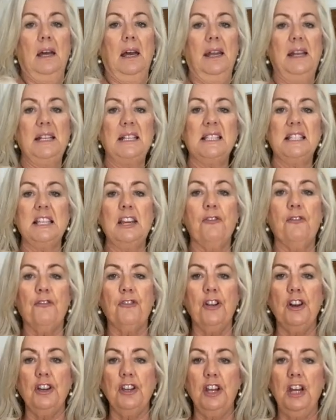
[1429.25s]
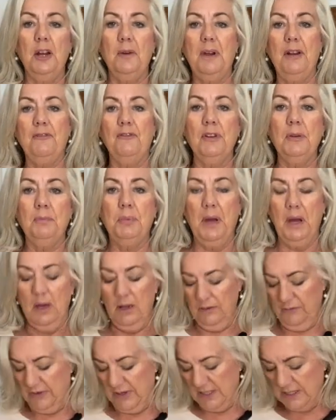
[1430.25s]
And it's different. You know, every
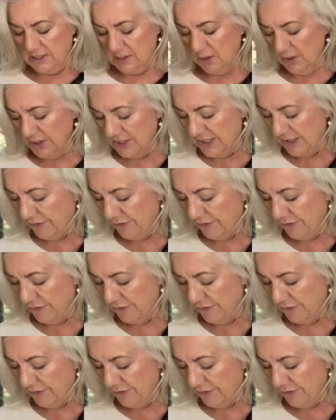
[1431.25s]
part of it has got a